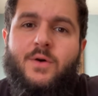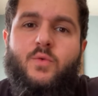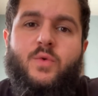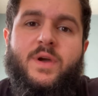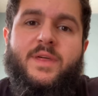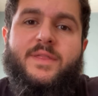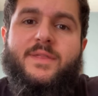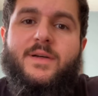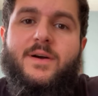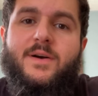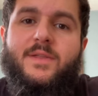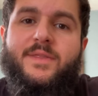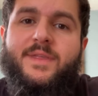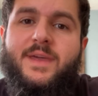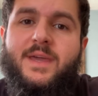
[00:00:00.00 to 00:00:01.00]
with
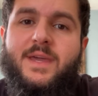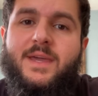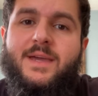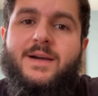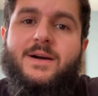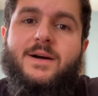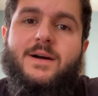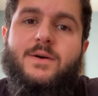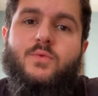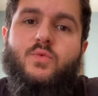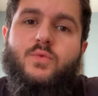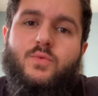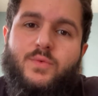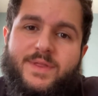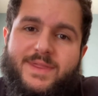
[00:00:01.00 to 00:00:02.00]
the, uh,
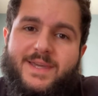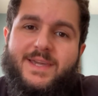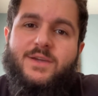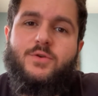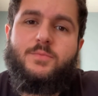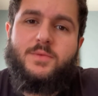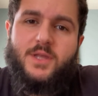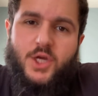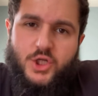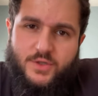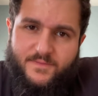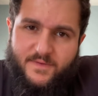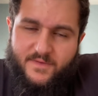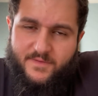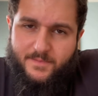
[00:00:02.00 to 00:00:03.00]
with the accumulation
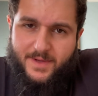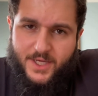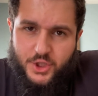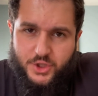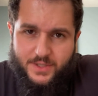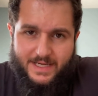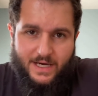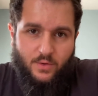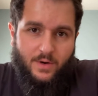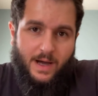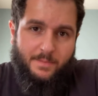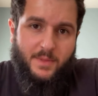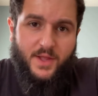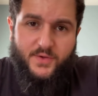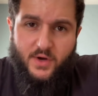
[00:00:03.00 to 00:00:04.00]
of information. Now,
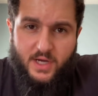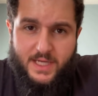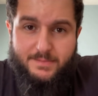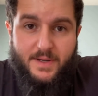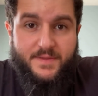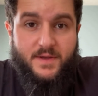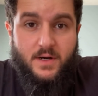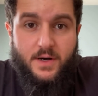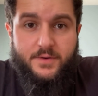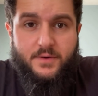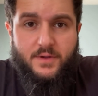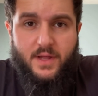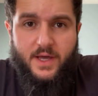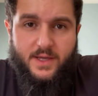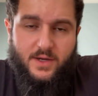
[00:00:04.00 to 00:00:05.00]
I'm not talking about the
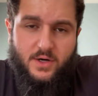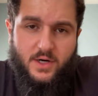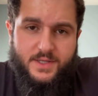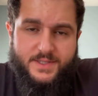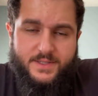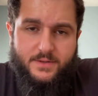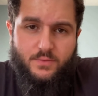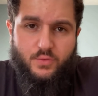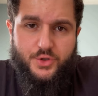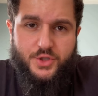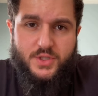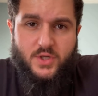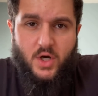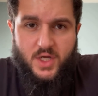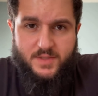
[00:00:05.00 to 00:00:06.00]
underlying cause here, which is
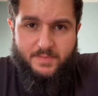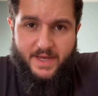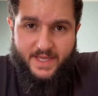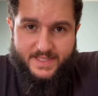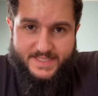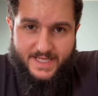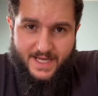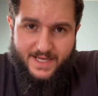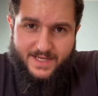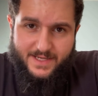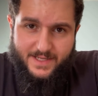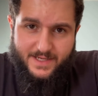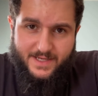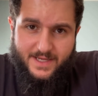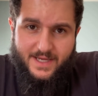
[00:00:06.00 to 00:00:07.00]
caused by
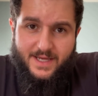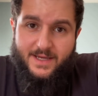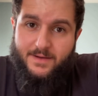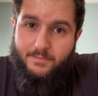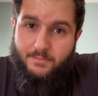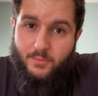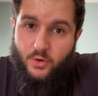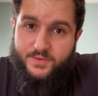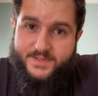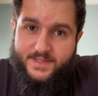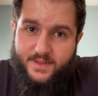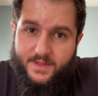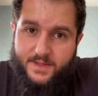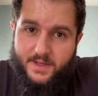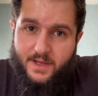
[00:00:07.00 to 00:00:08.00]
anxiety most of
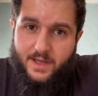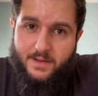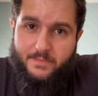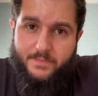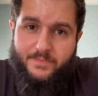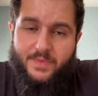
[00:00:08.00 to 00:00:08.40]
the time.